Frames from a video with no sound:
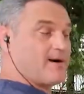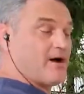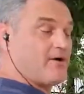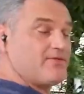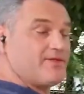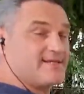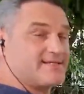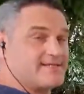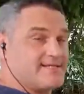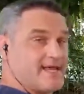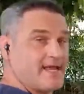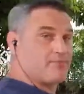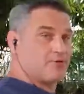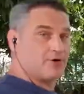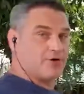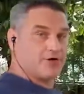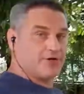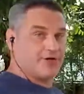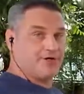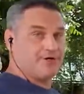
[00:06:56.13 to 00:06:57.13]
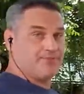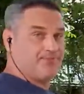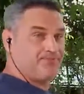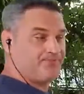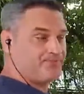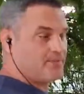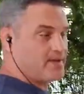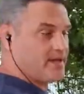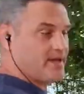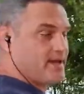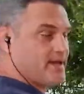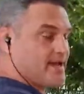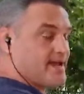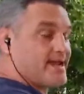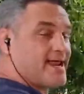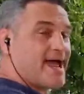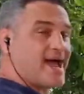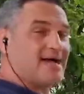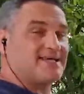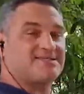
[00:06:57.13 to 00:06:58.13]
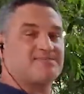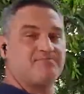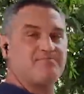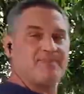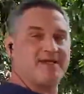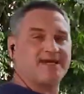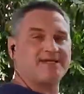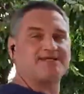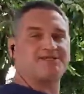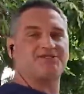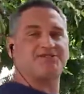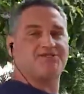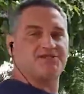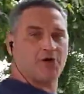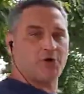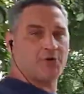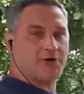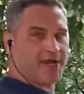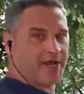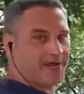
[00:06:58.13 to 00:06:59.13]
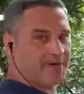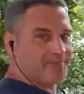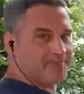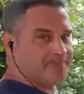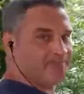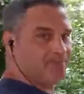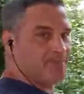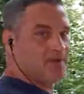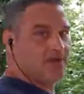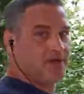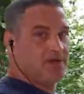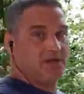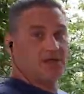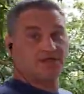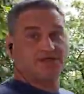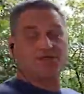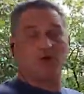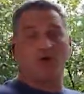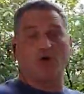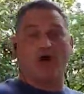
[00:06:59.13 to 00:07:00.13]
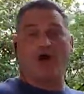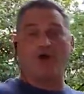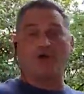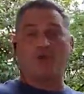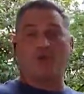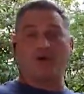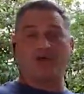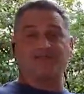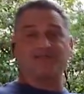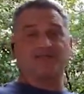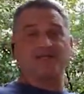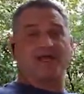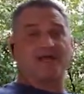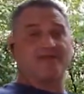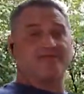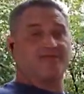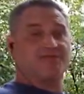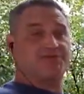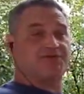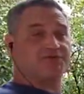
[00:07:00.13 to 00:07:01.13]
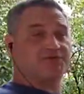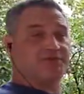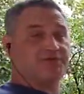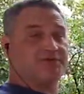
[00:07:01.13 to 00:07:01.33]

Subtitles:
this neighborhood. It has mixed zoning. So on one side of the street,